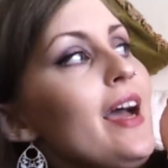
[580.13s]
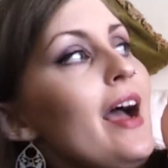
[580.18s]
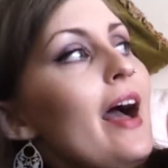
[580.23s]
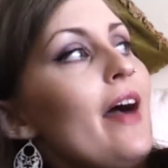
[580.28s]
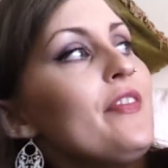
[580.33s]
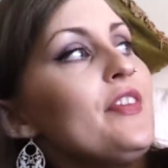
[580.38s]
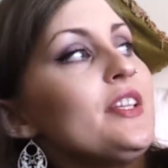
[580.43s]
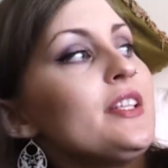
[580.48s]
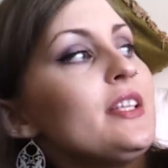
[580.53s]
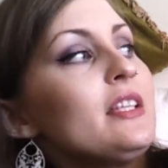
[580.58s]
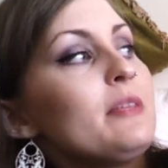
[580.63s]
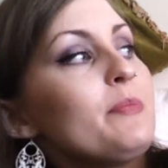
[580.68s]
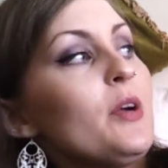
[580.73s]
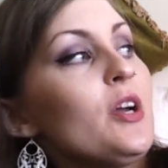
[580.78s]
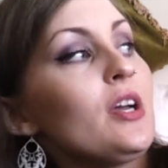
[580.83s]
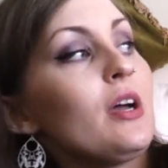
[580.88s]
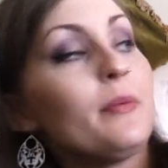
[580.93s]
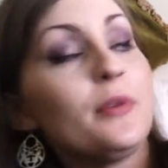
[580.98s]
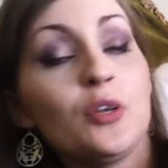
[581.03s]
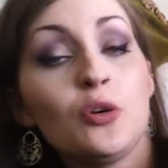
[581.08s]
And this is by
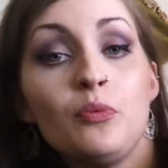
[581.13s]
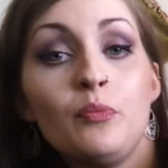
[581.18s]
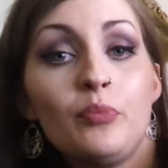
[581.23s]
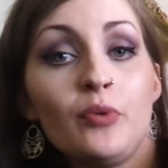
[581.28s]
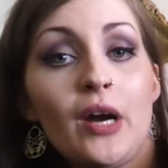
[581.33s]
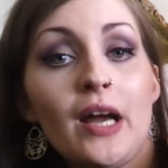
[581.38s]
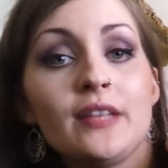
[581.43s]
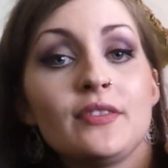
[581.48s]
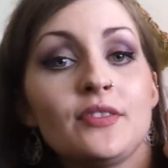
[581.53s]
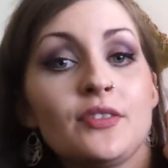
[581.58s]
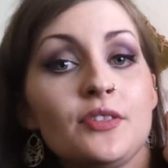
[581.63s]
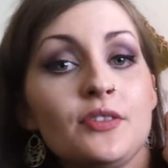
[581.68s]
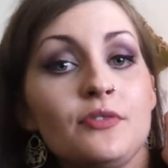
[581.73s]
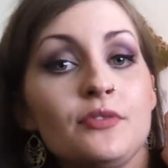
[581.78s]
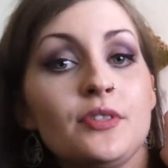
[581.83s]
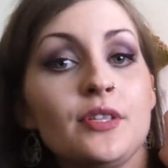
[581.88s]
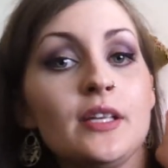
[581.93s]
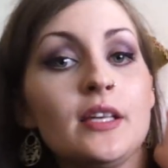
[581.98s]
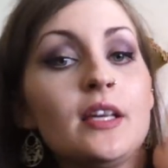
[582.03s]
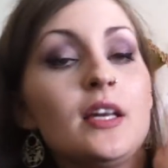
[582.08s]
a company called Brat and
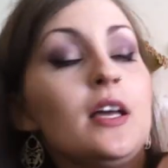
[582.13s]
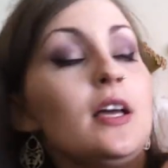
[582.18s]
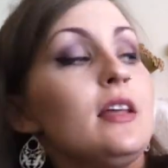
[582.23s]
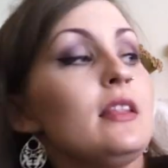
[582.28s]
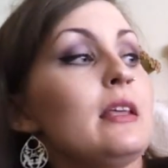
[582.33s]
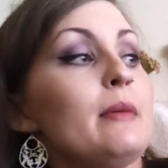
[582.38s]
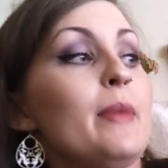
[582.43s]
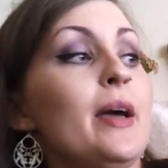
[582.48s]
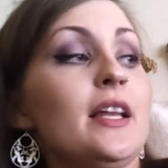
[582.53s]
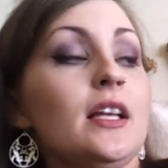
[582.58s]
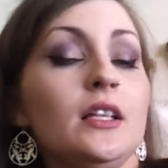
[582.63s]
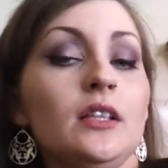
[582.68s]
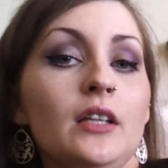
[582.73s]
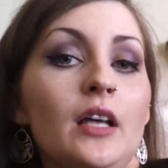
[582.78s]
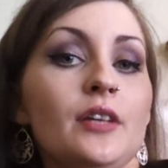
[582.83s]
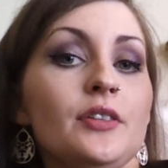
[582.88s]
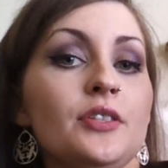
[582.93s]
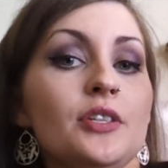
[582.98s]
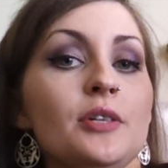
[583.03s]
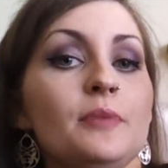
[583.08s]
Susie. They're made in
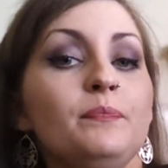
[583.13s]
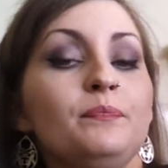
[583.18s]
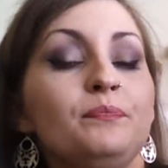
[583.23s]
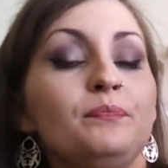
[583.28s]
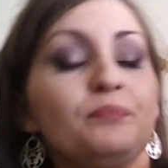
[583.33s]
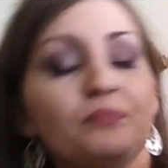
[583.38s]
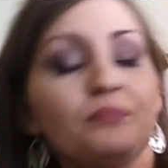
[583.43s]
London.